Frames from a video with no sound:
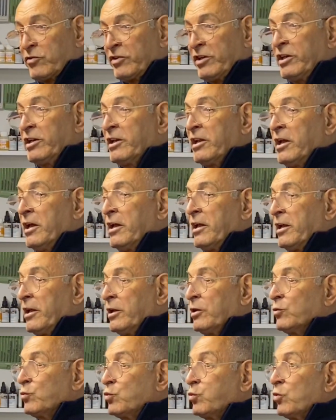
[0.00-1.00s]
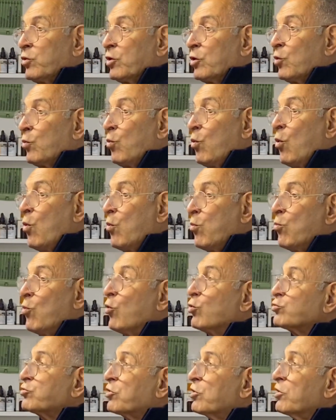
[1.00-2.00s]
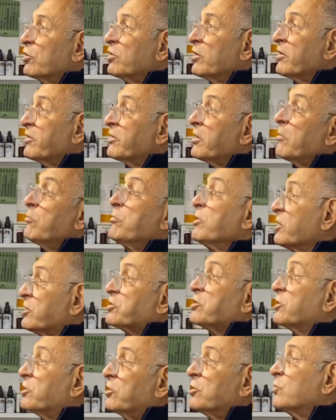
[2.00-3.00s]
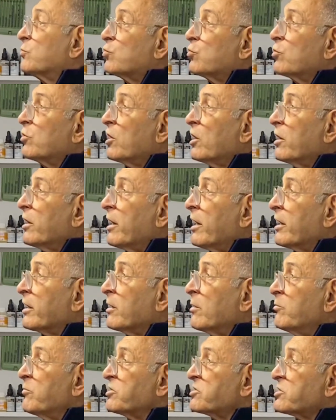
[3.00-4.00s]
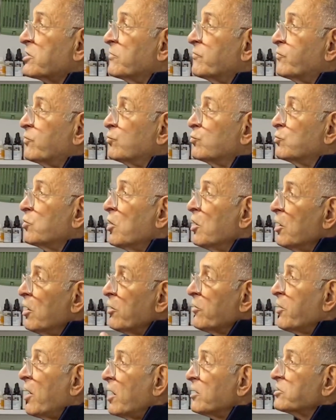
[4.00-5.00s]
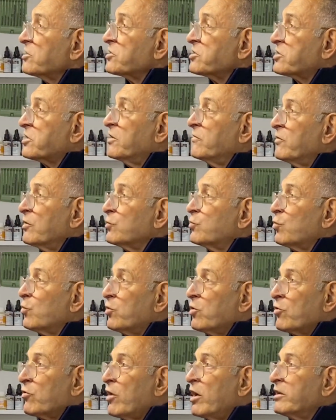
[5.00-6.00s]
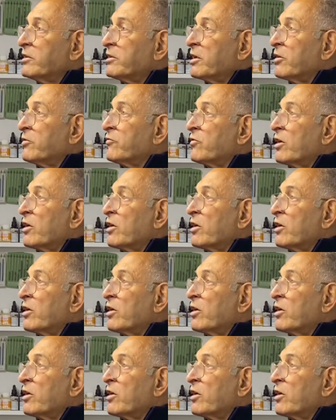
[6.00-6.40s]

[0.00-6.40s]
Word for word: ring into the warm water and then mix it into the egg and biscuit food. That's given to the red and